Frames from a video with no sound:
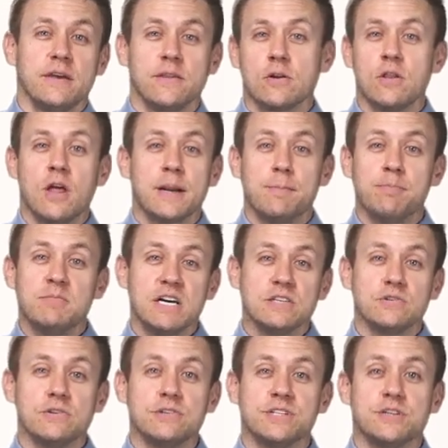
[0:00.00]
There are a lot of
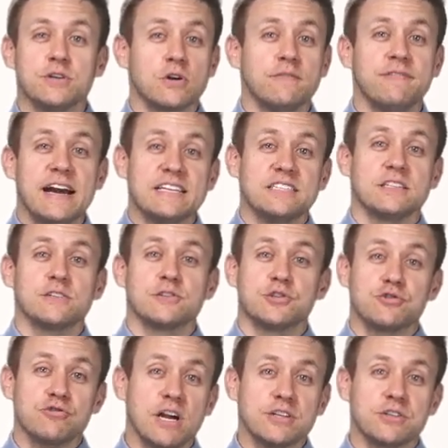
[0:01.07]
muscles and neurovascular
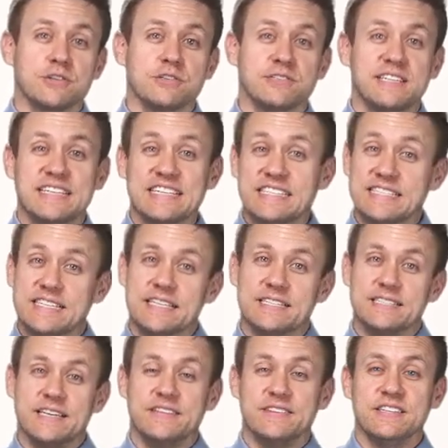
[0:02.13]
structures that
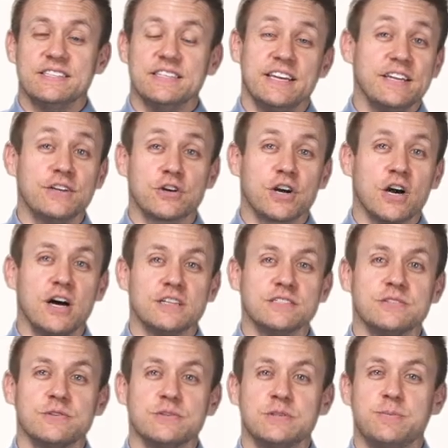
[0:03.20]
exist in this
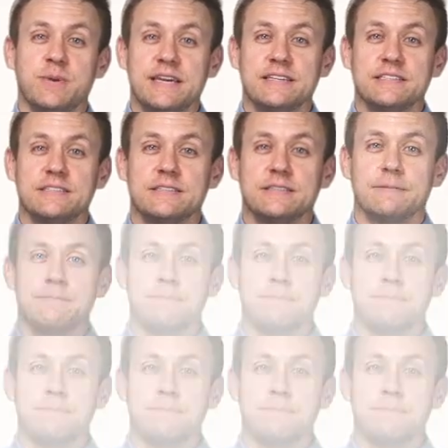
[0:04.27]
intercostal space.